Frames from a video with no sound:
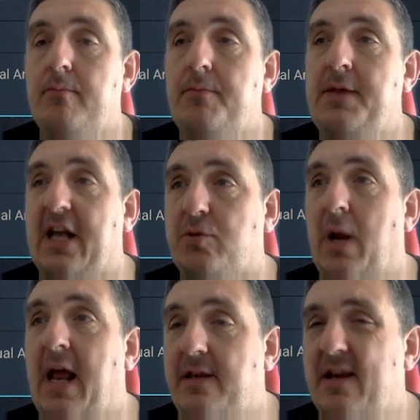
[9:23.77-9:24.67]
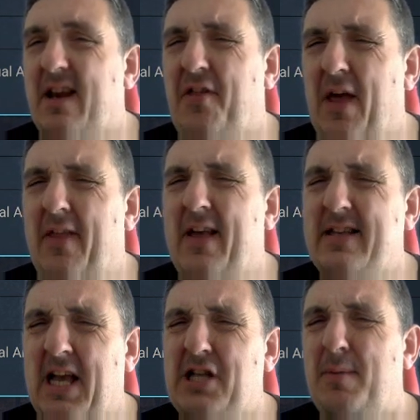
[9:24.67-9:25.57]
And that's what I did, I think. I think
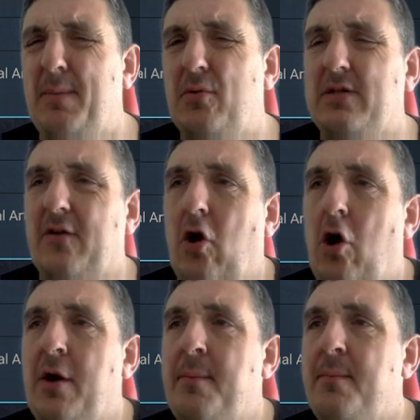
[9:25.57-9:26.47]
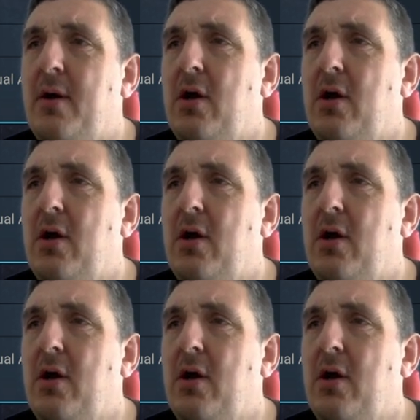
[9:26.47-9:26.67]
it's HP boots I've got on him.